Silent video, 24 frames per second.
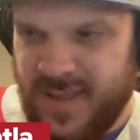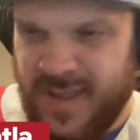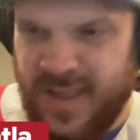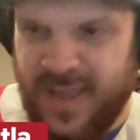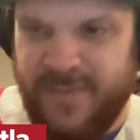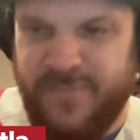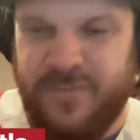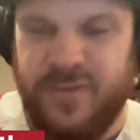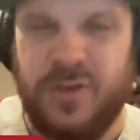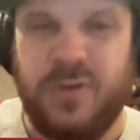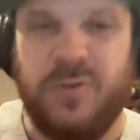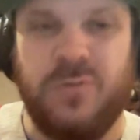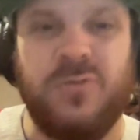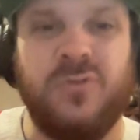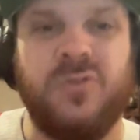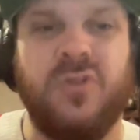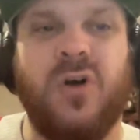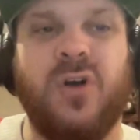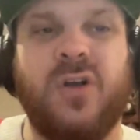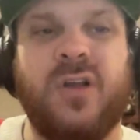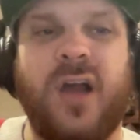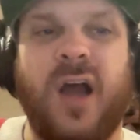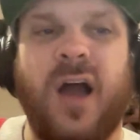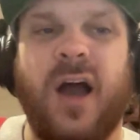If you
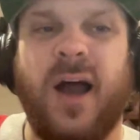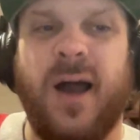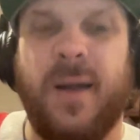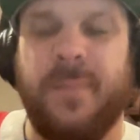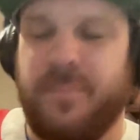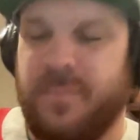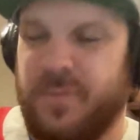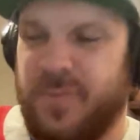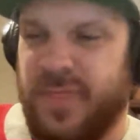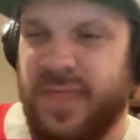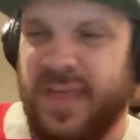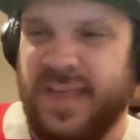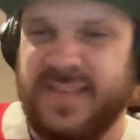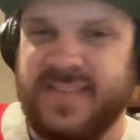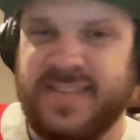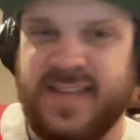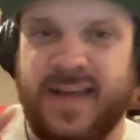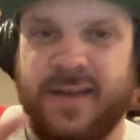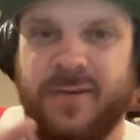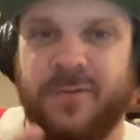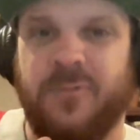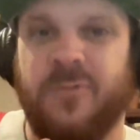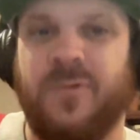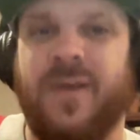look up things
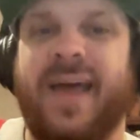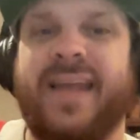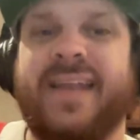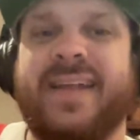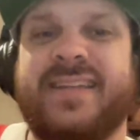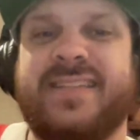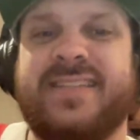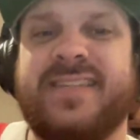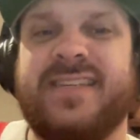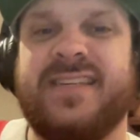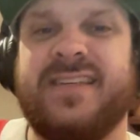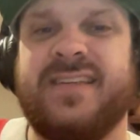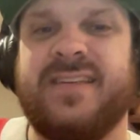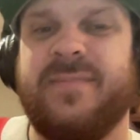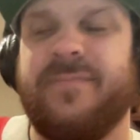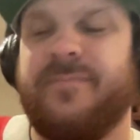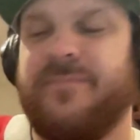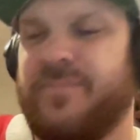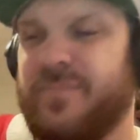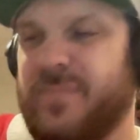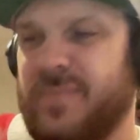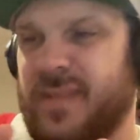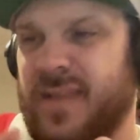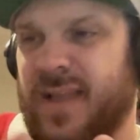on Reddit,
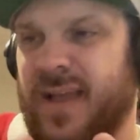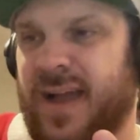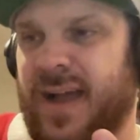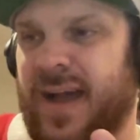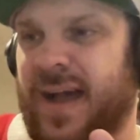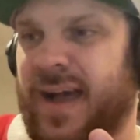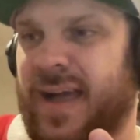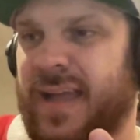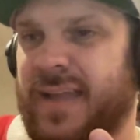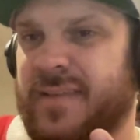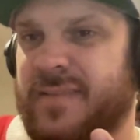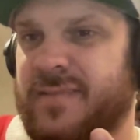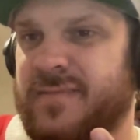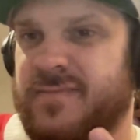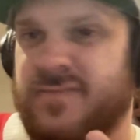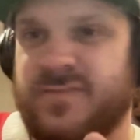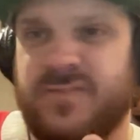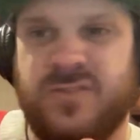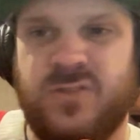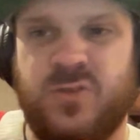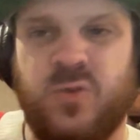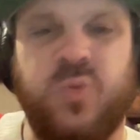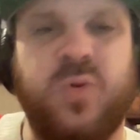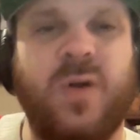on
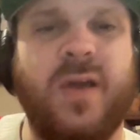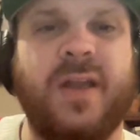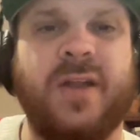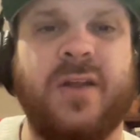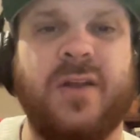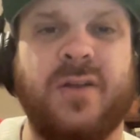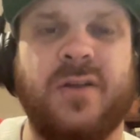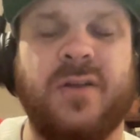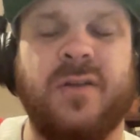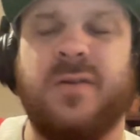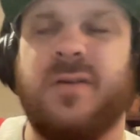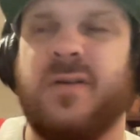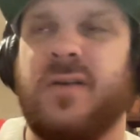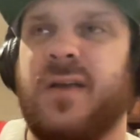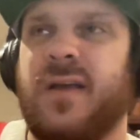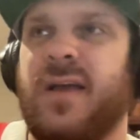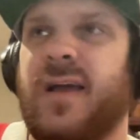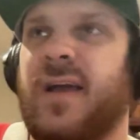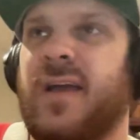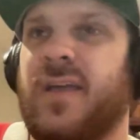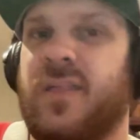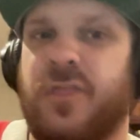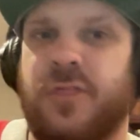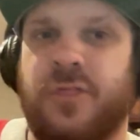Twitter,
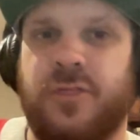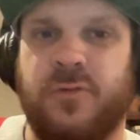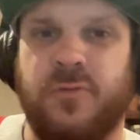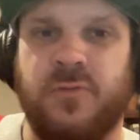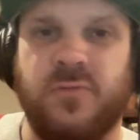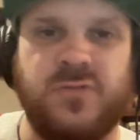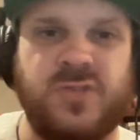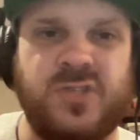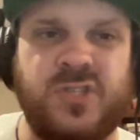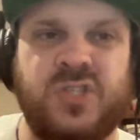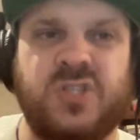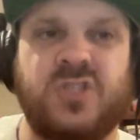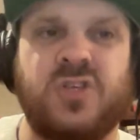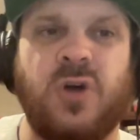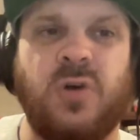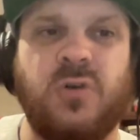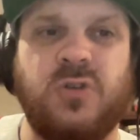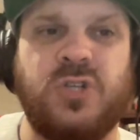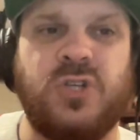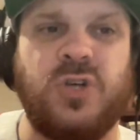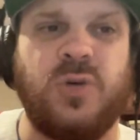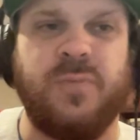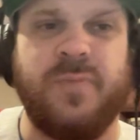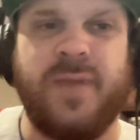through
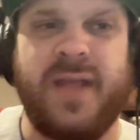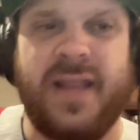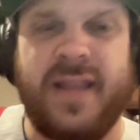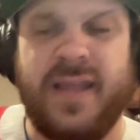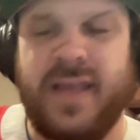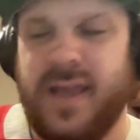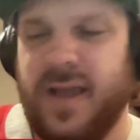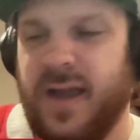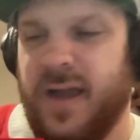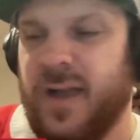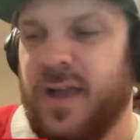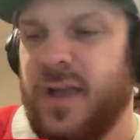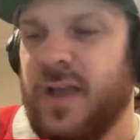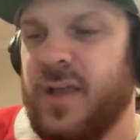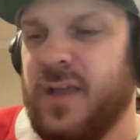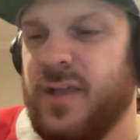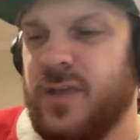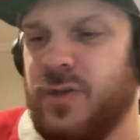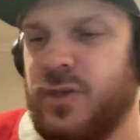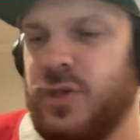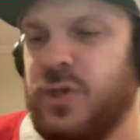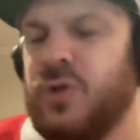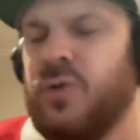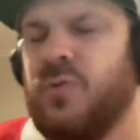social media,
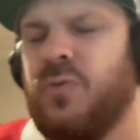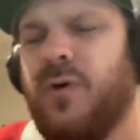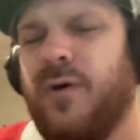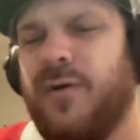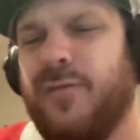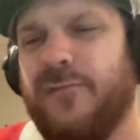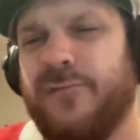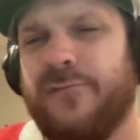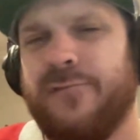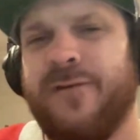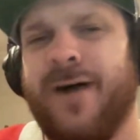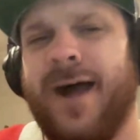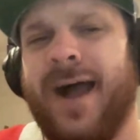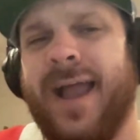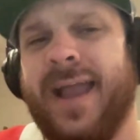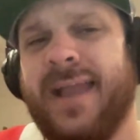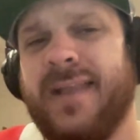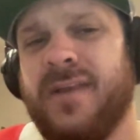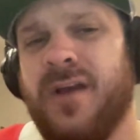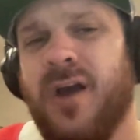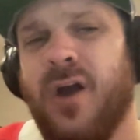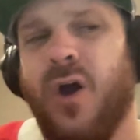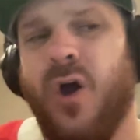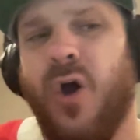you will
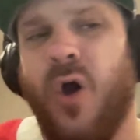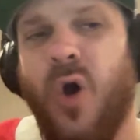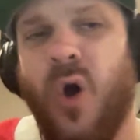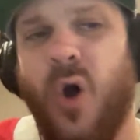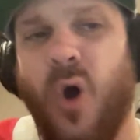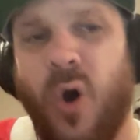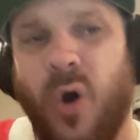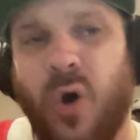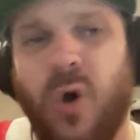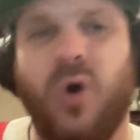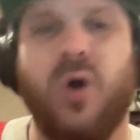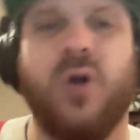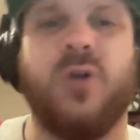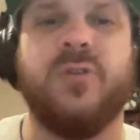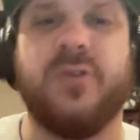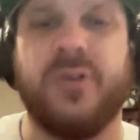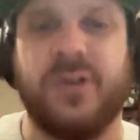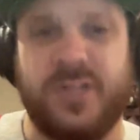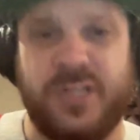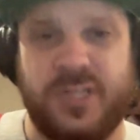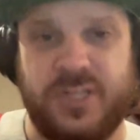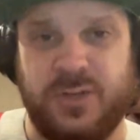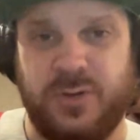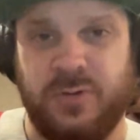find horror
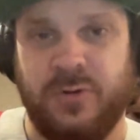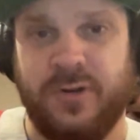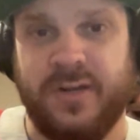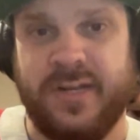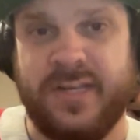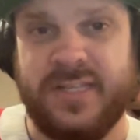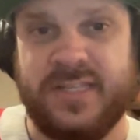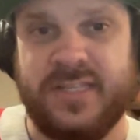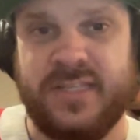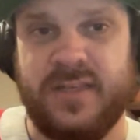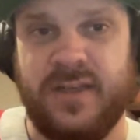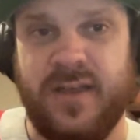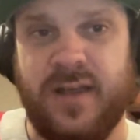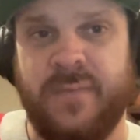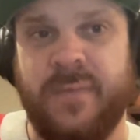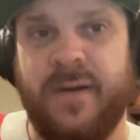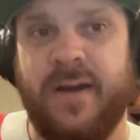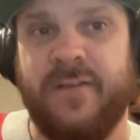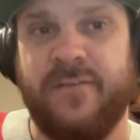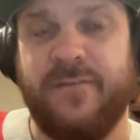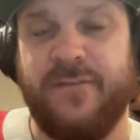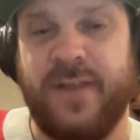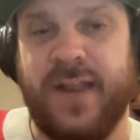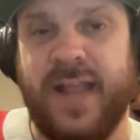stories
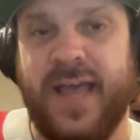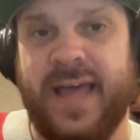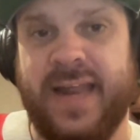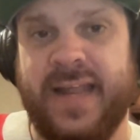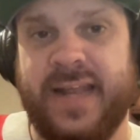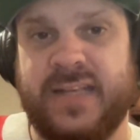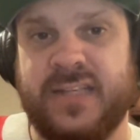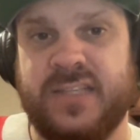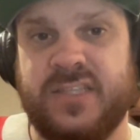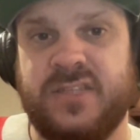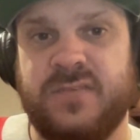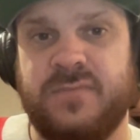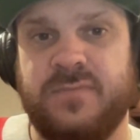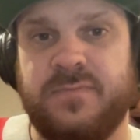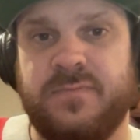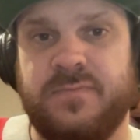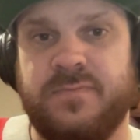about Fanatics.